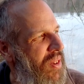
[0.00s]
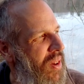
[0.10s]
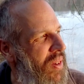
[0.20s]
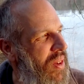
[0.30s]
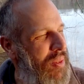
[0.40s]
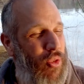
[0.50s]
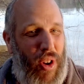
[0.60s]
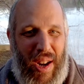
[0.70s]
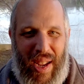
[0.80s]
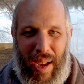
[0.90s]
So,
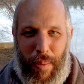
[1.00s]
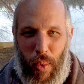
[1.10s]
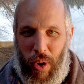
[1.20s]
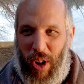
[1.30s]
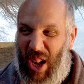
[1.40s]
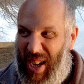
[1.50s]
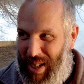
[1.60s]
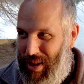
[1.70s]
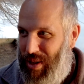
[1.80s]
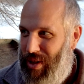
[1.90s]
trying to get more
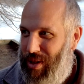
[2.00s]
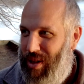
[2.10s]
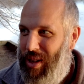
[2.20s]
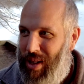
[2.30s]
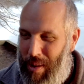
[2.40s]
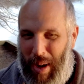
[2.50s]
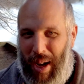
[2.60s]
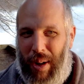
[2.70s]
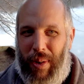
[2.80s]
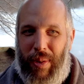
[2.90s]
light. 60
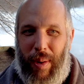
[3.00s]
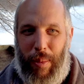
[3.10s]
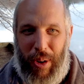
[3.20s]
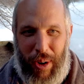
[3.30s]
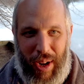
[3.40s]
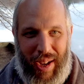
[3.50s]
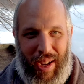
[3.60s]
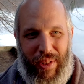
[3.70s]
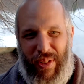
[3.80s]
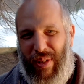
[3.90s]
pounds, I'm
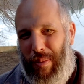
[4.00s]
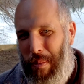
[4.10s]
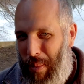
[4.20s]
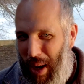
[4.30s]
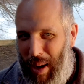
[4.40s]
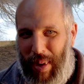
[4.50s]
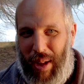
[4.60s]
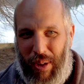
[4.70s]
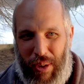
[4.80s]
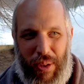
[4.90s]
learning, is
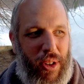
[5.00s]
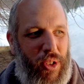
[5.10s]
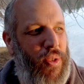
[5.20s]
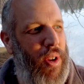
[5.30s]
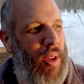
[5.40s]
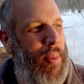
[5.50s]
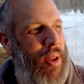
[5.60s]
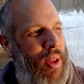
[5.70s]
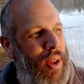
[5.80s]
maybe a little extreme.